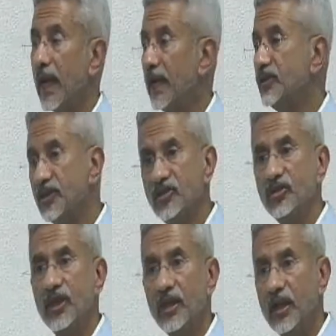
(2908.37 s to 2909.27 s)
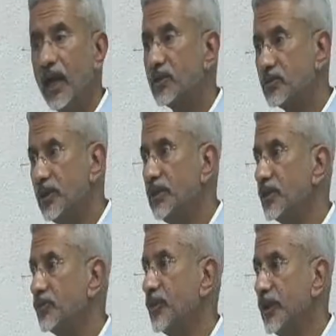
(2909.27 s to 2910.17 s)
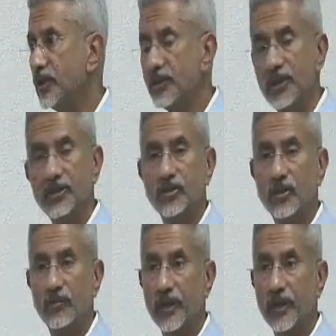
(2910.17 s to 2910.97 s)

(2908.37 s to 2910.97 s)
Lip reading: and since then actually there's been a tradition of